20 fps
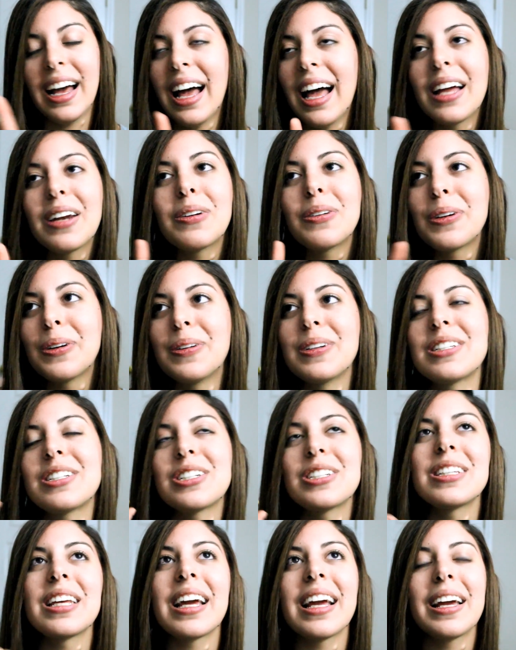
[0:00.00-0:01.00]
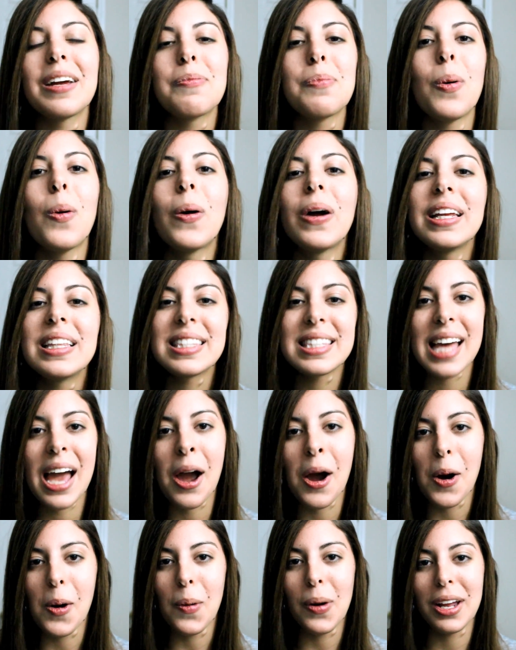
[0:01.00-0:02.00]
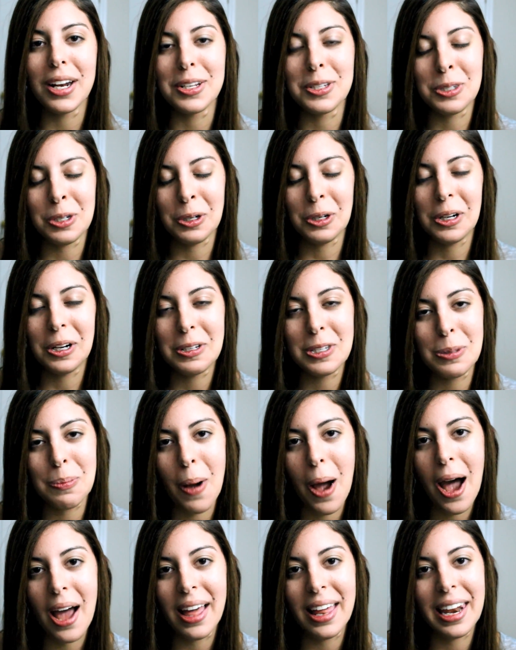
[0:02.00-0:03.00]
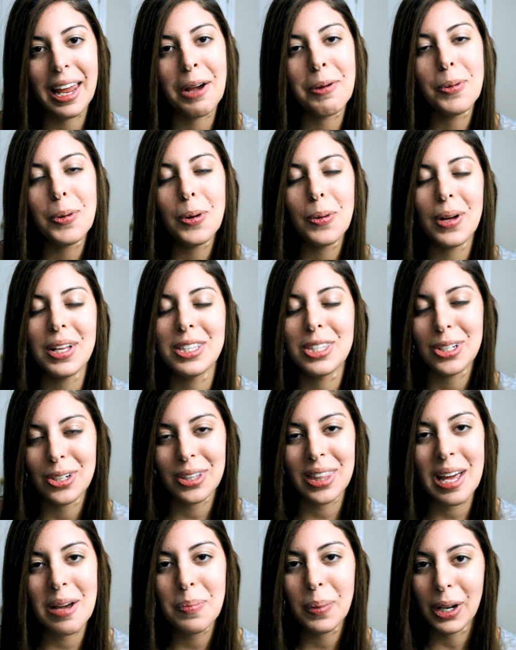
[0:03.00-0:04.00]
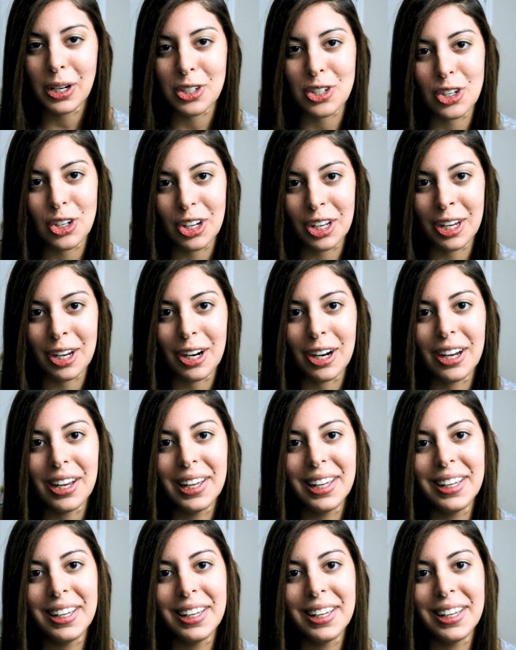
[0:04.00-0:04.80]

I don't know, it's just like it points out in a certain spot, and I will insert that picture here.